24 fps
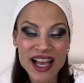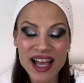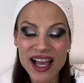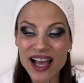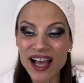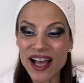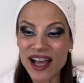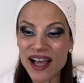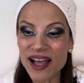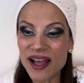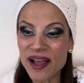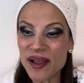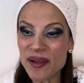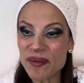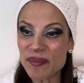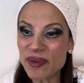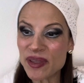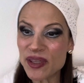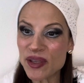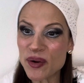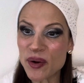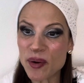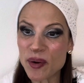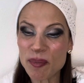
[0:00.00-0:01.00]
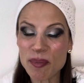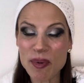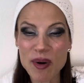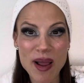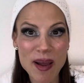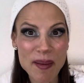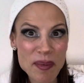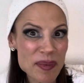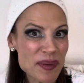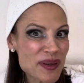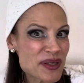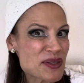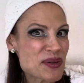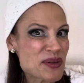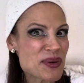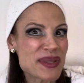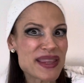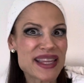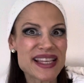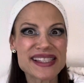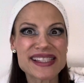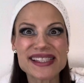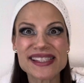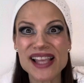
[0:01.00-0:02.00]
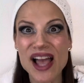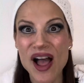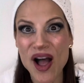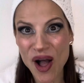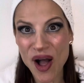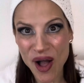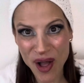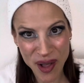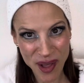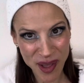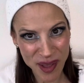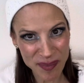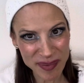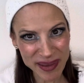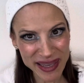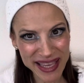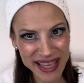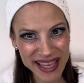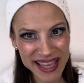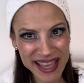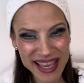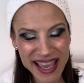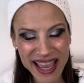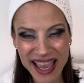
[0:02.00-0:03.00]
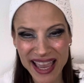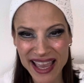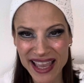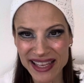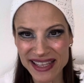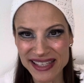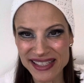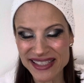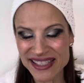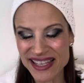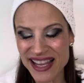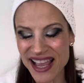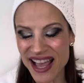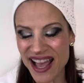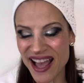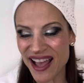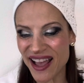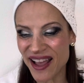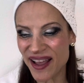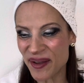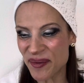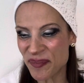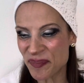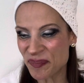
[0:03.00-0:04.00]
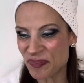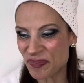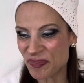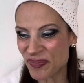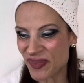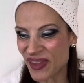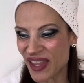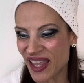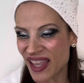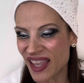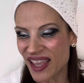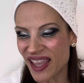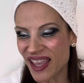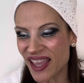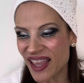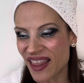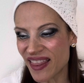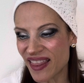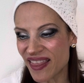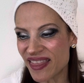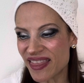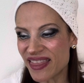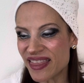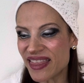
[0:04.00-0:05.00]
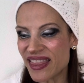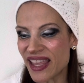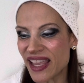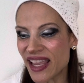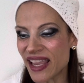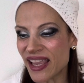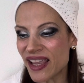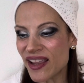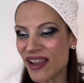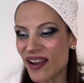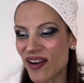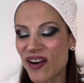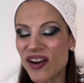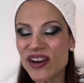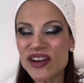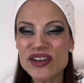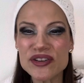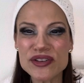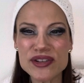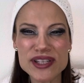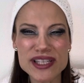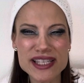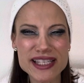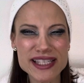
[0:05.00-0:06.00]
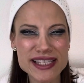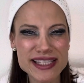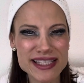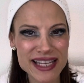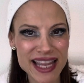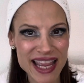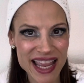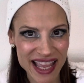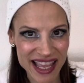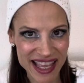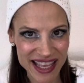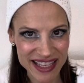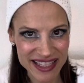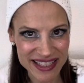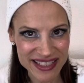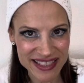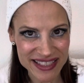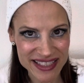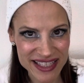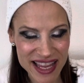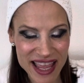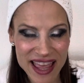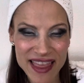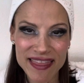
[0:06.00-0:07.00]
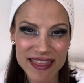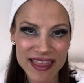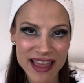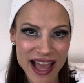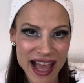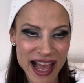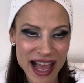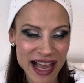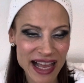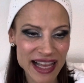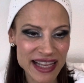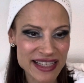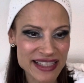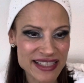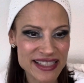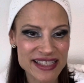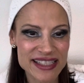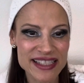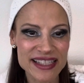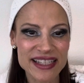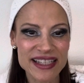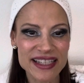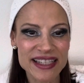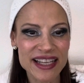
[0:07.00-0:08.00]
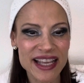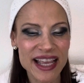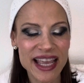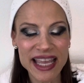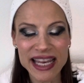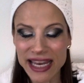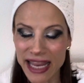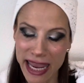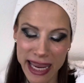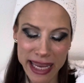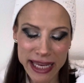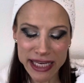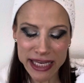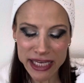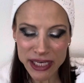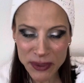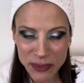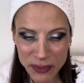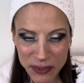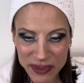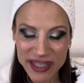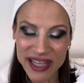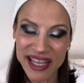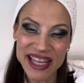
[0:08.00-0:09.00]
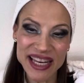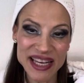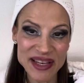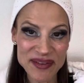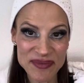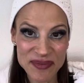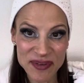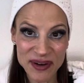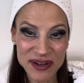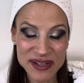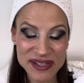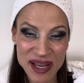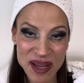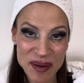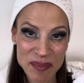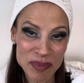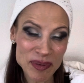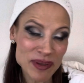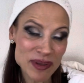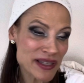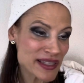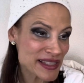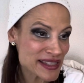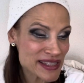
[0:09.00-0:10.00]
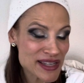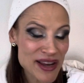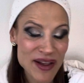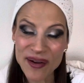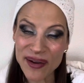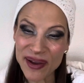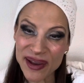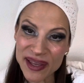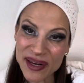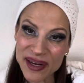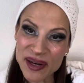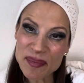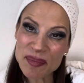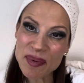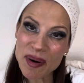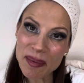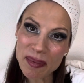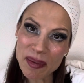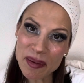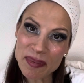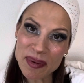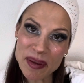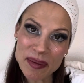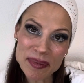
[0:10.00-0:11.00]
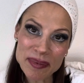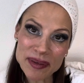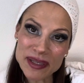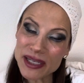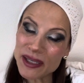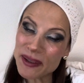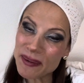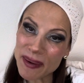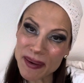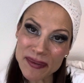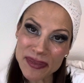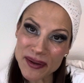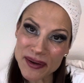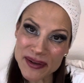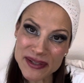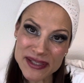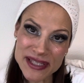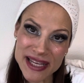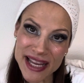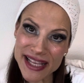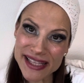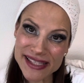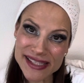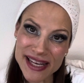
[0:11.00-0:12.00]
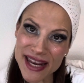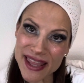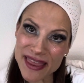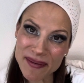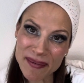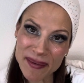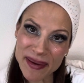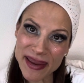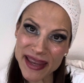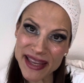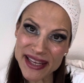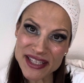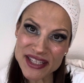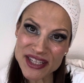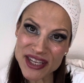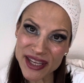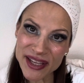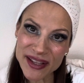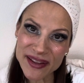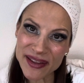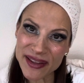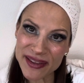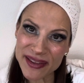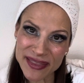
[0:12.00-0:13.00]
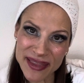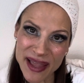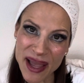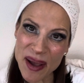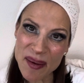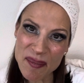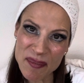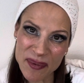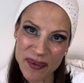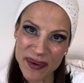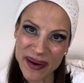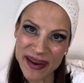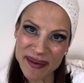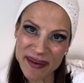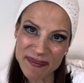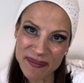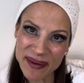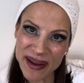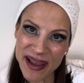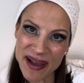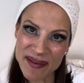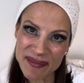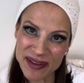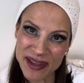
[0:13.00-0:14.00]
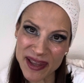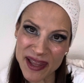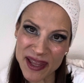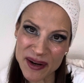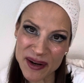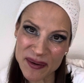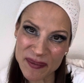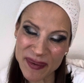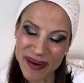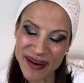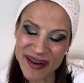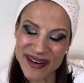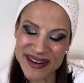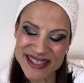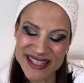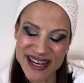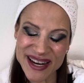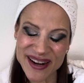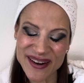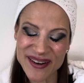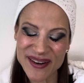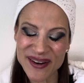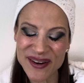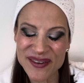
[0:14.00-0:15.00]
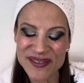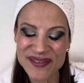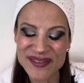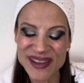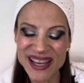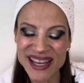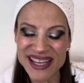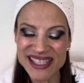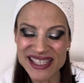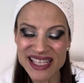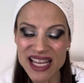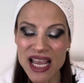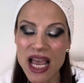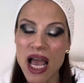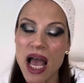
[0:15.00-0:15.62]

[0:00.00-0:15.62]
Um, you're probably doing this as a hobby and um, they understand that an 80 year old lady, for example, is not going to probably be able to go out there and dance in a three inch heel. At that point, we have a lot of wear and tear on our feet.